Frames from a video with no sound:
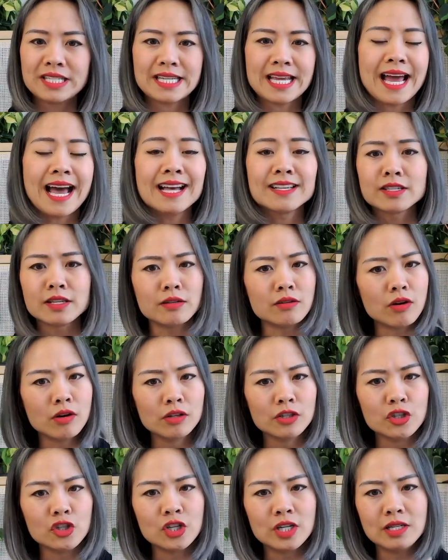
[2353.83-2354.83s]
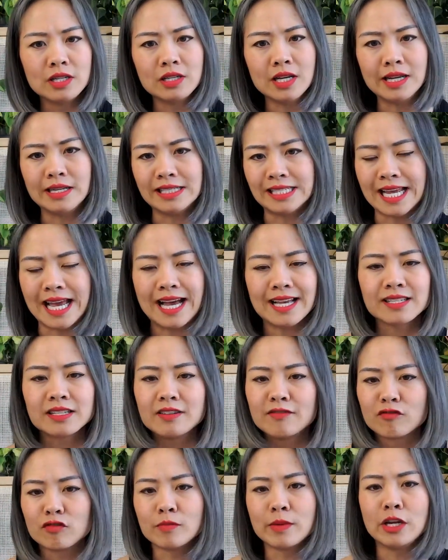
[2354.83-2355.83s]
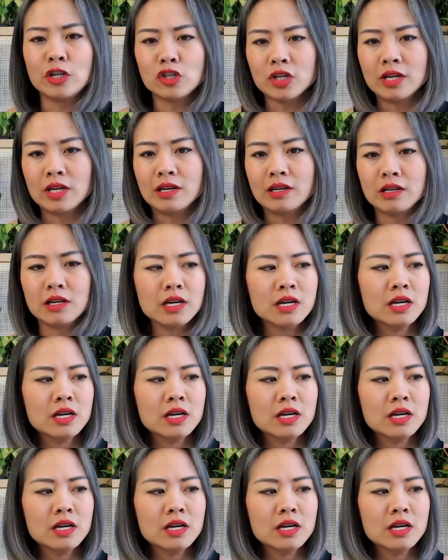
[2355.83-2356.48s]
tacit knowledge and tacit information